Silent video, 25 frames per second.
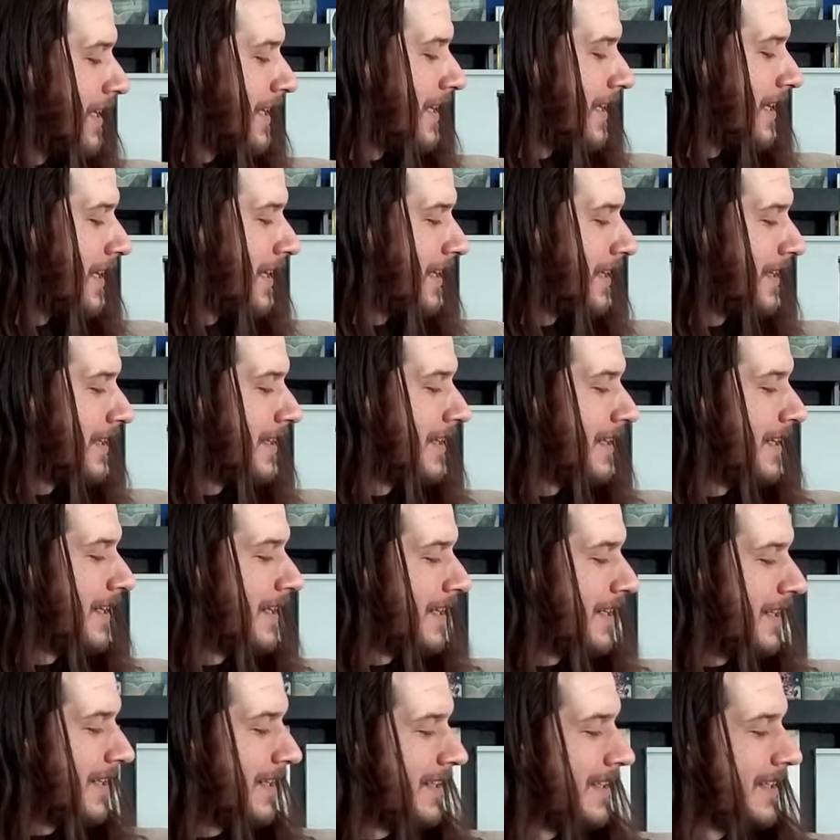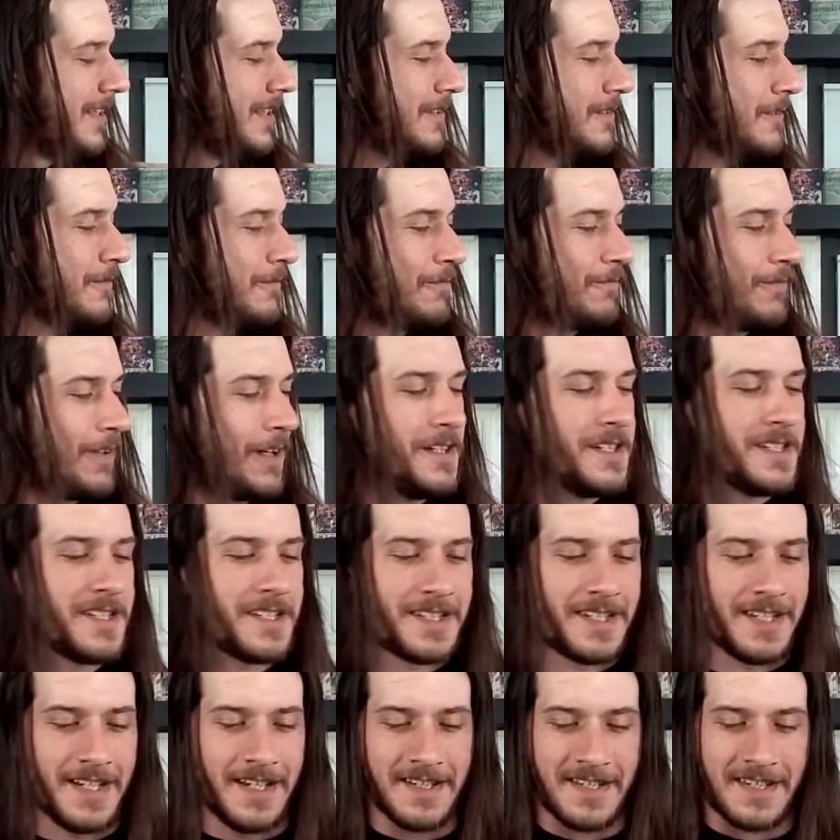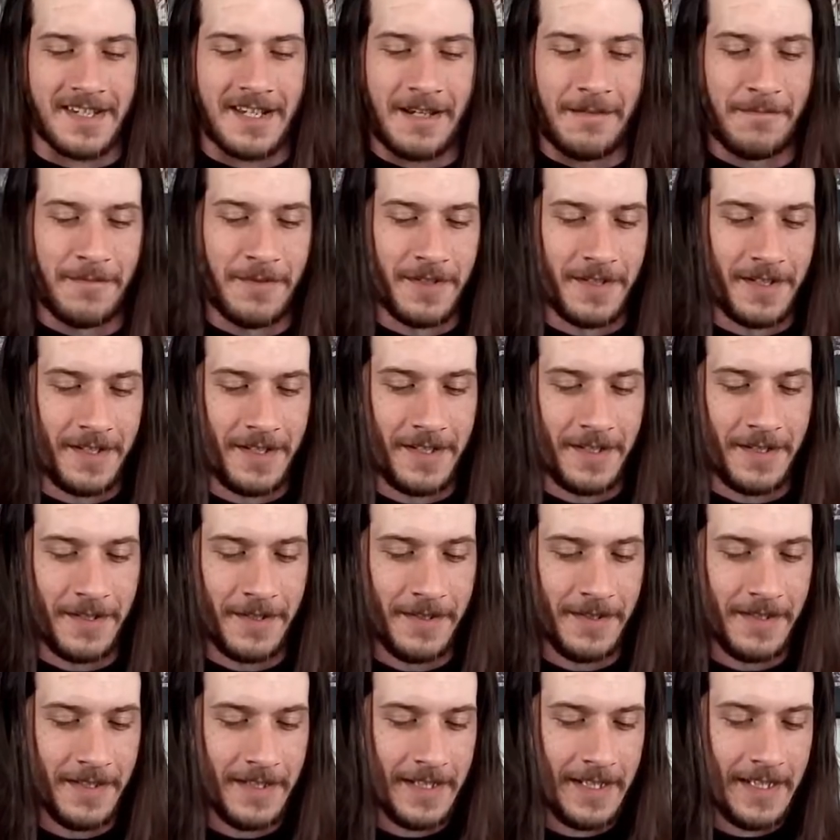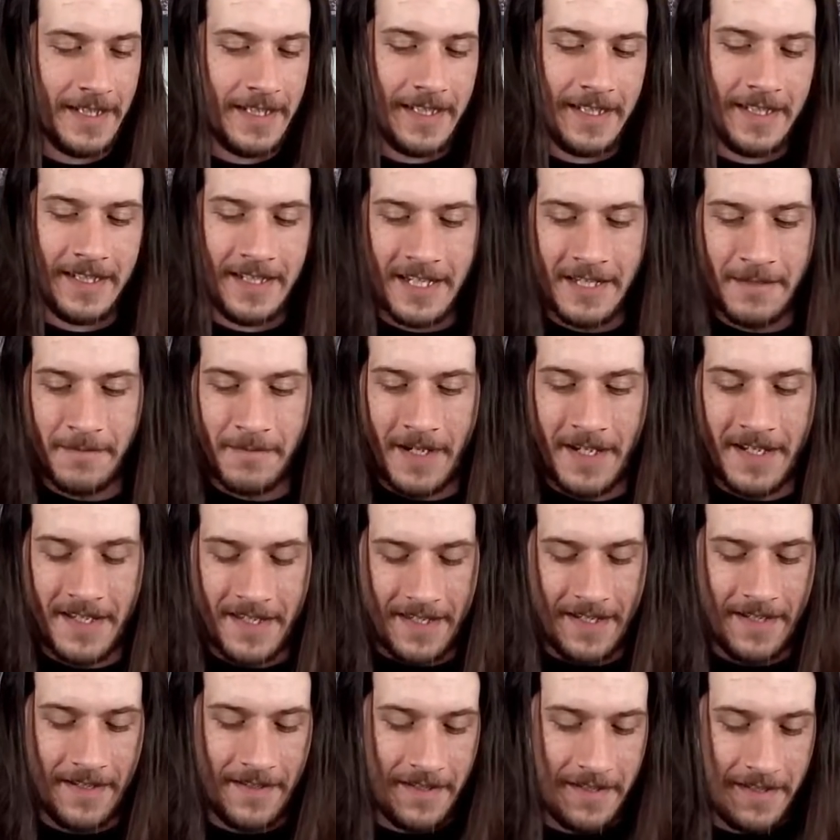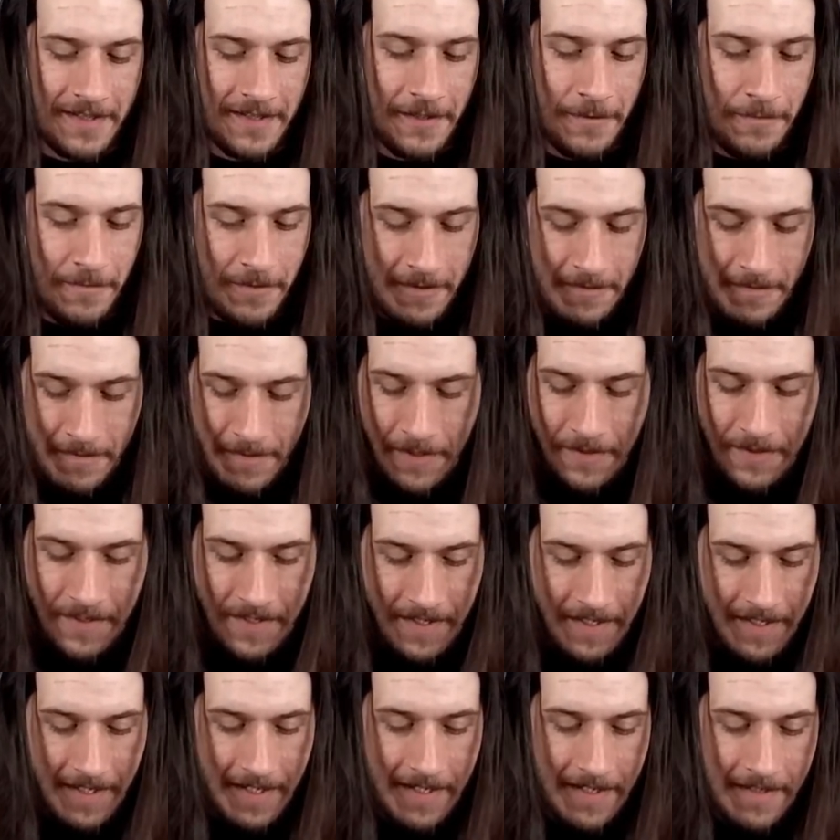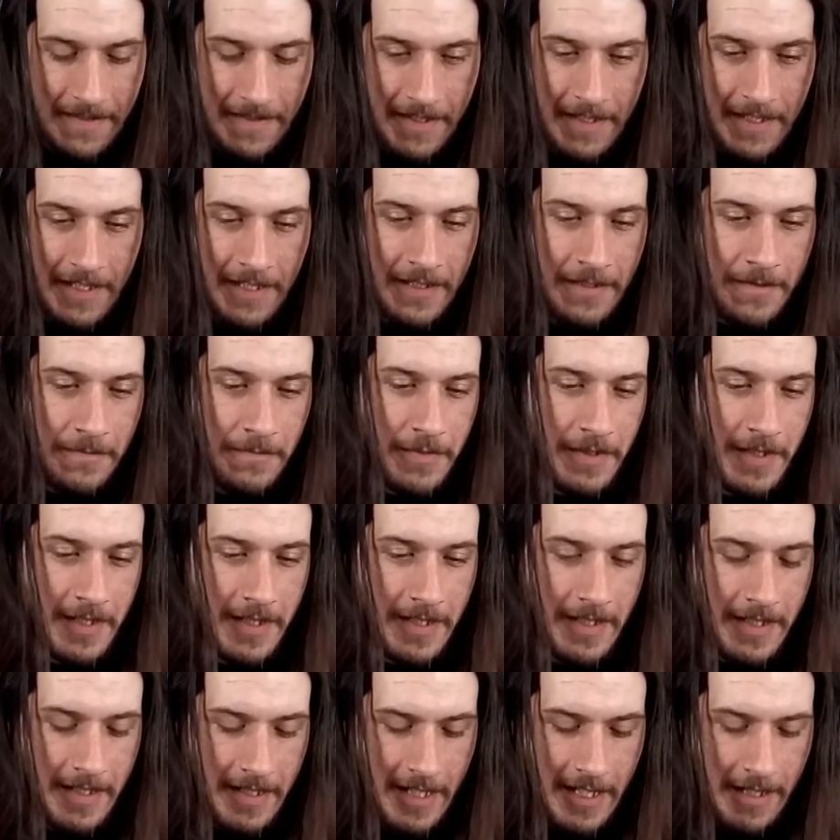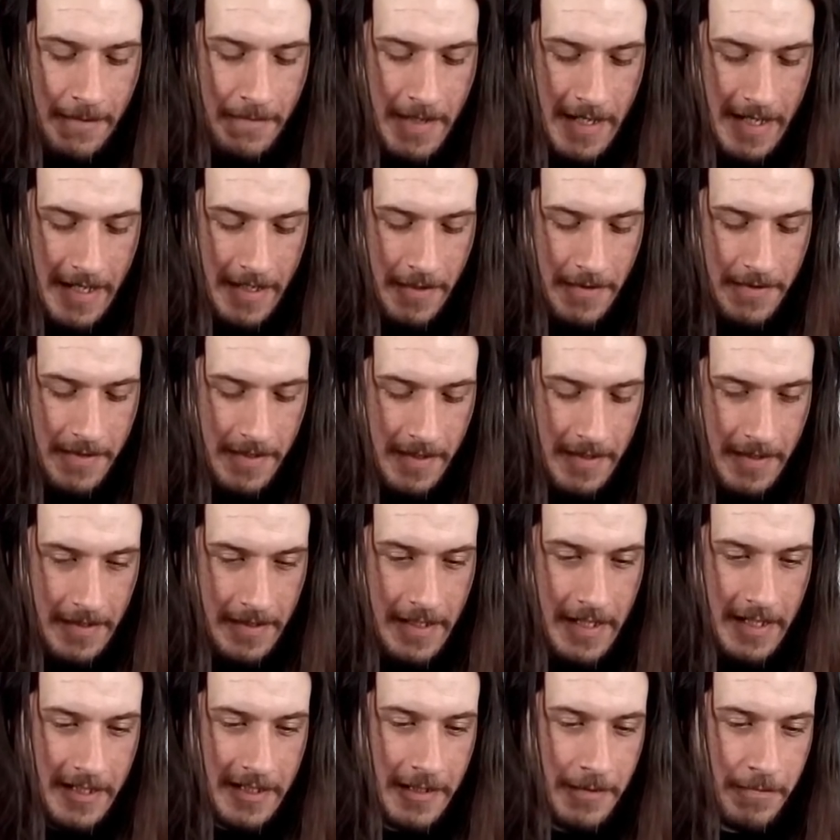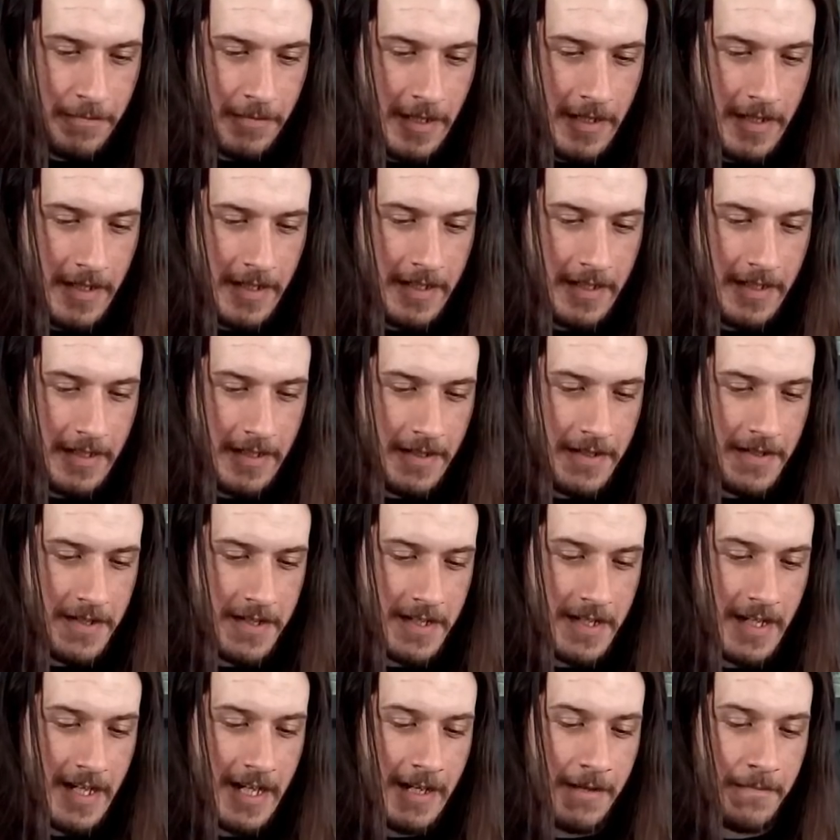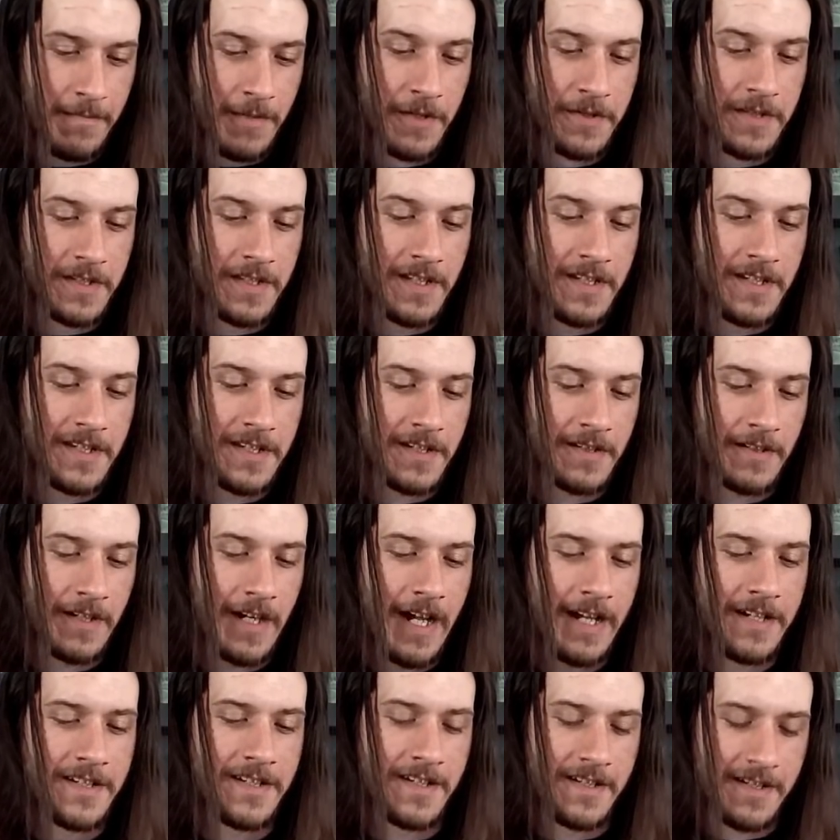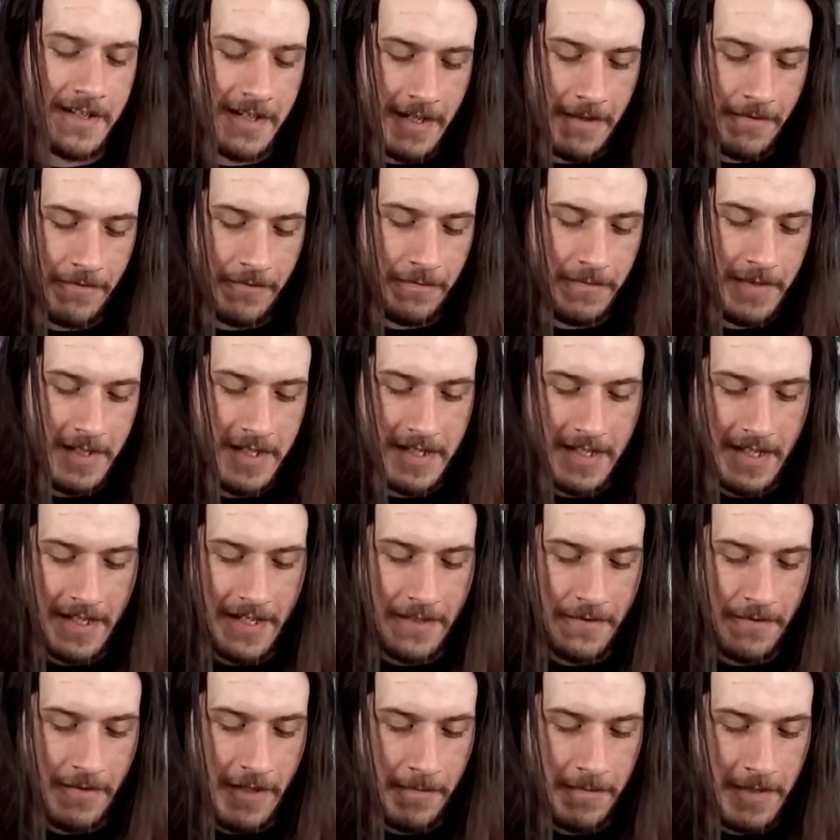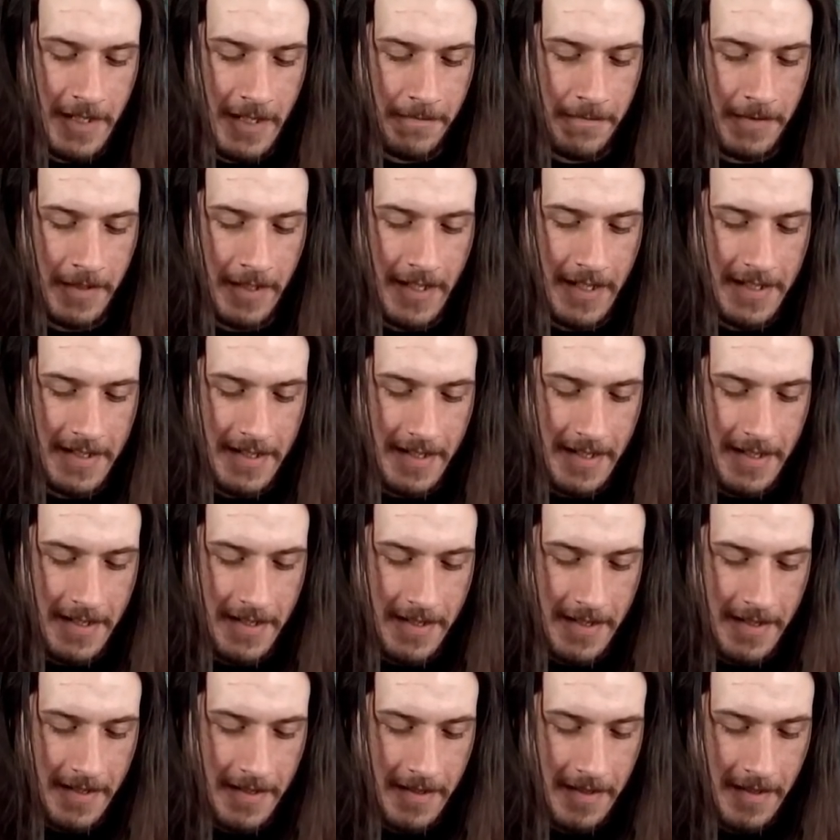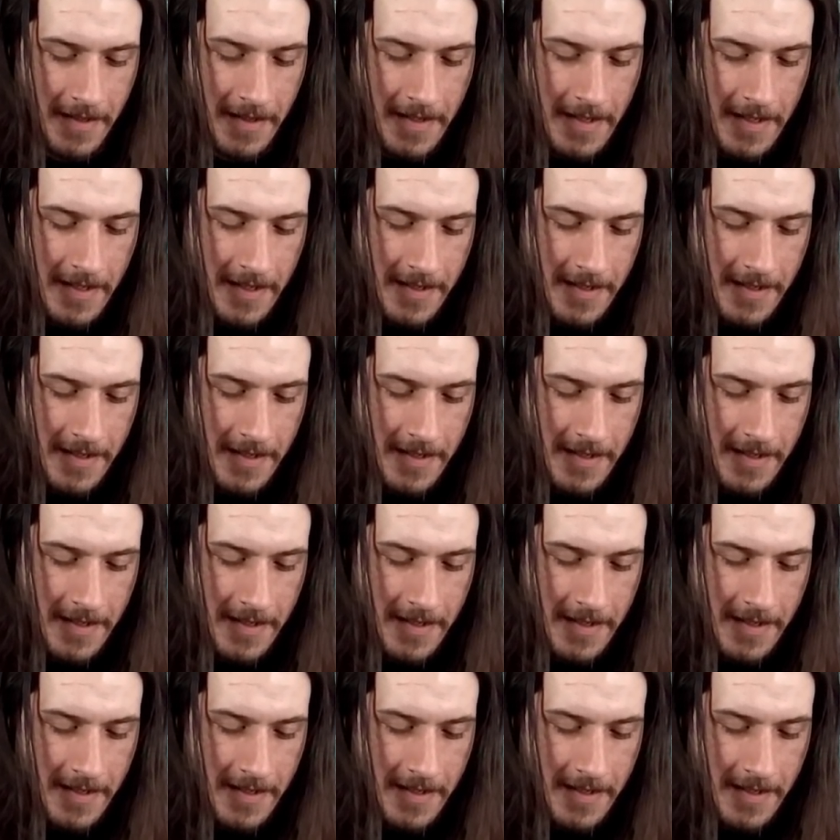And first test I'm going to do, this might sound stupid to most of y'all, but anybody who's a collector probably can understand. Most of these scratches come from these things rubbing up against each other.